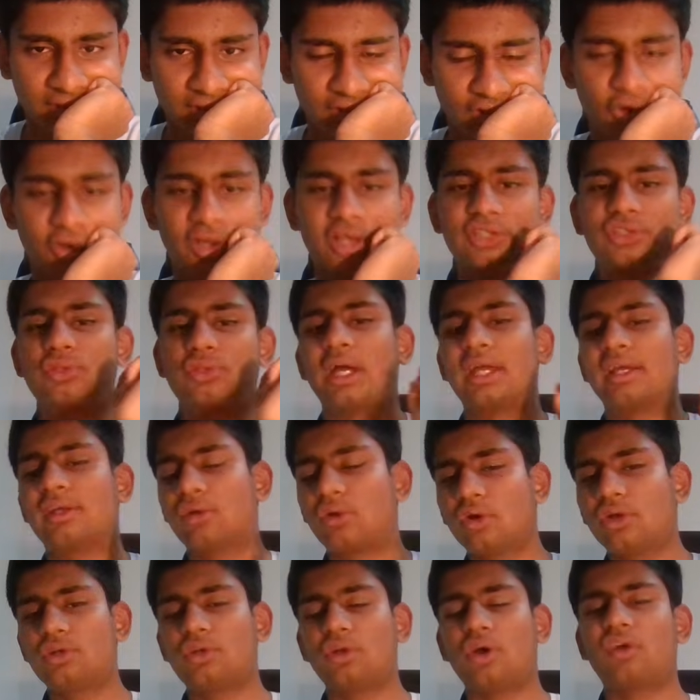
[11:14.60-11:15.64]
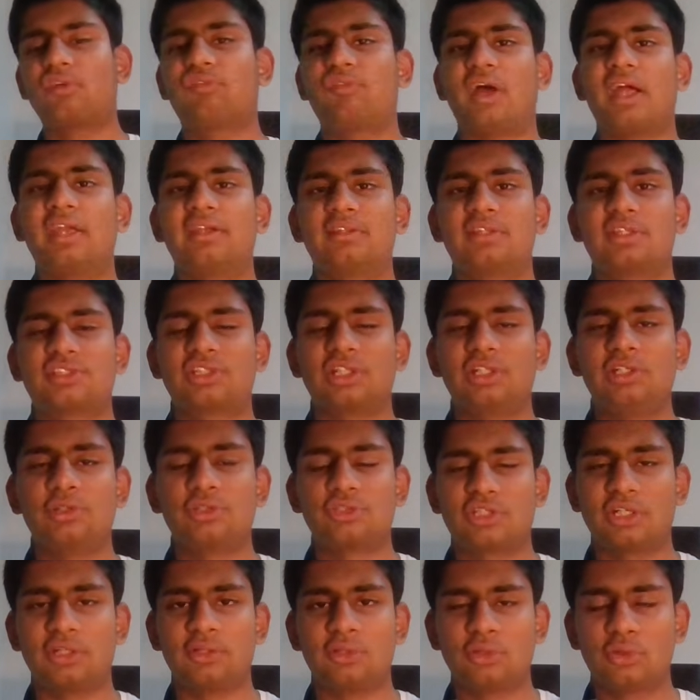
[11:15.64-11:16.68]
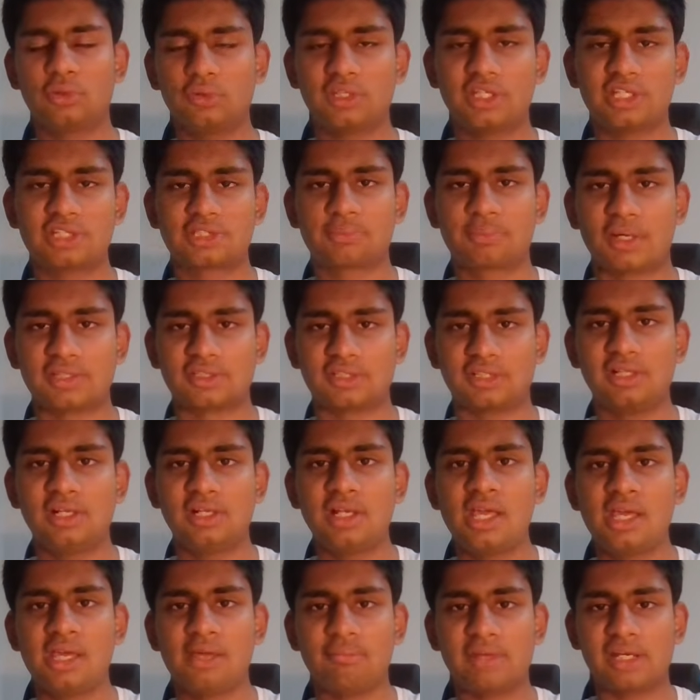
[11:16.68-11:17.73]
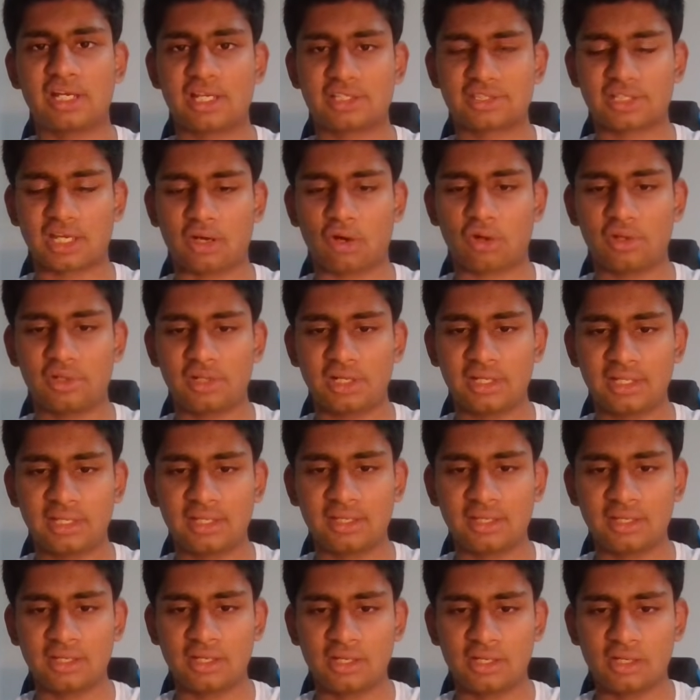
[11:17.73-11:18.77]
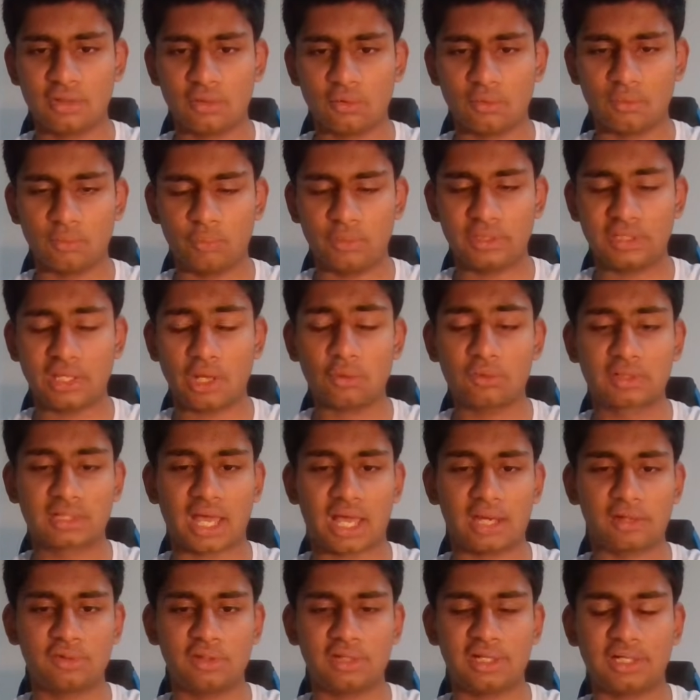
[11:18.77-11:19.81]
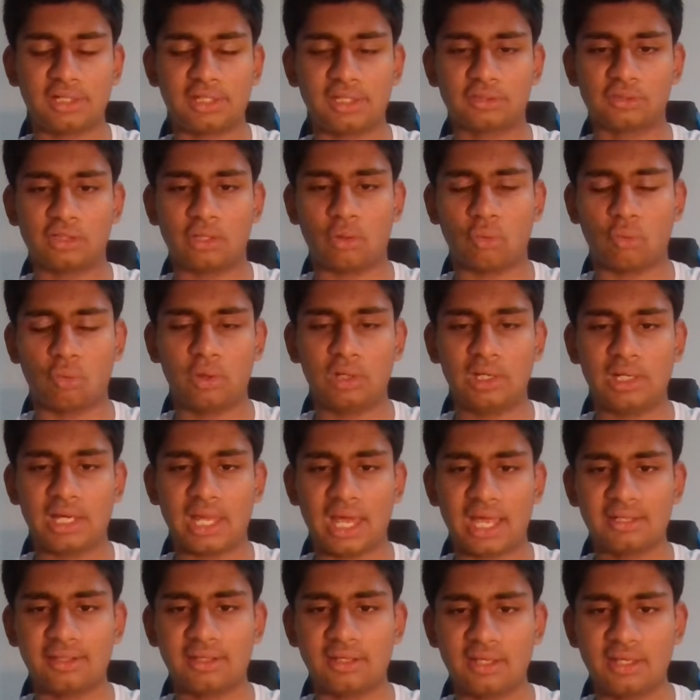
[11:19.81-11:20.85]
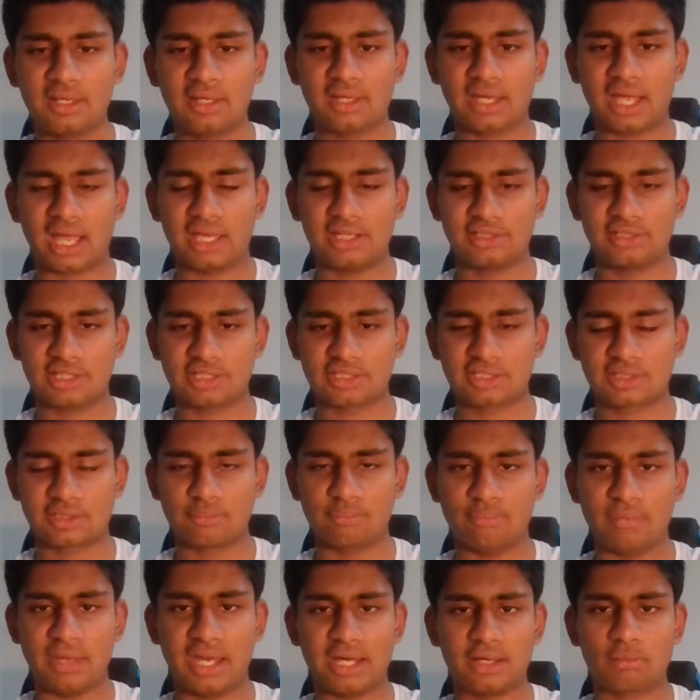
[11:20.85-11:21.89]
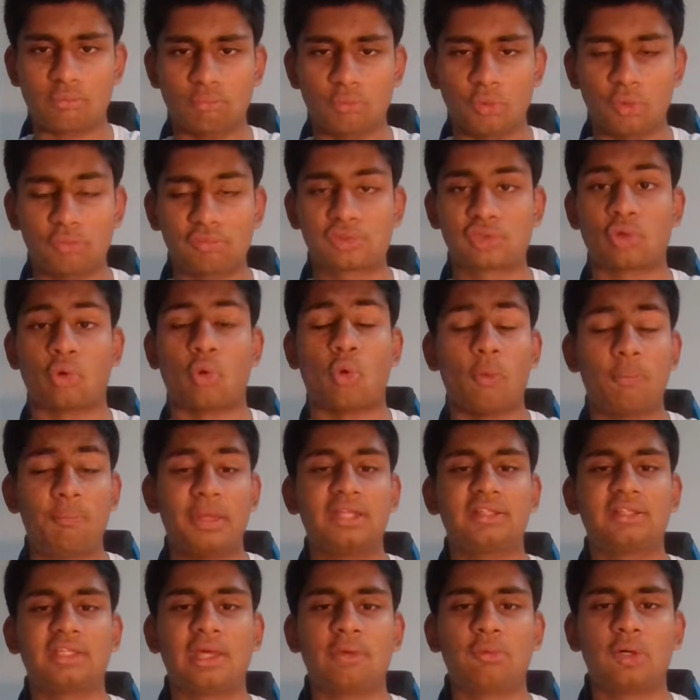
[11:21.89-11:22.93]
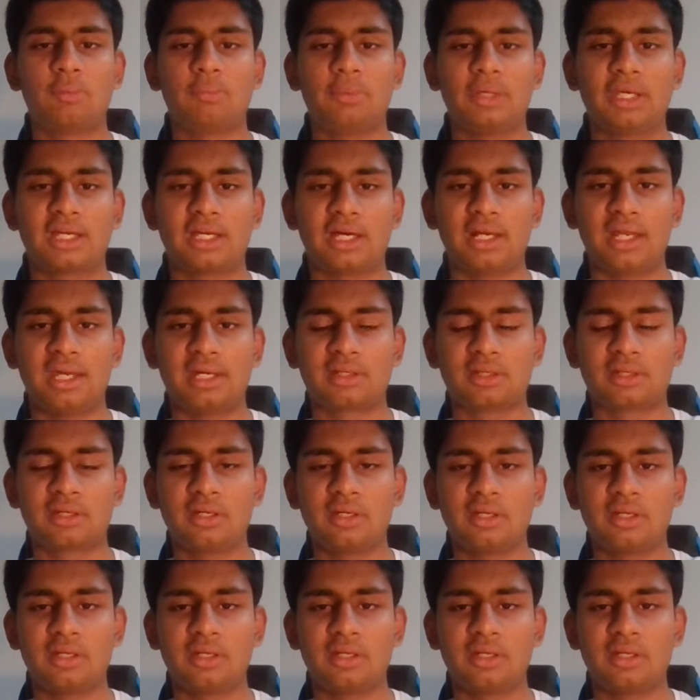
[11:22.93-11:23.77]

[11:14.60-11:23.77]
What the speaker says: Okay, so I could not find the solution to this puzzle because I already, without calculating the whole line, I just made moves hoping they would be correct.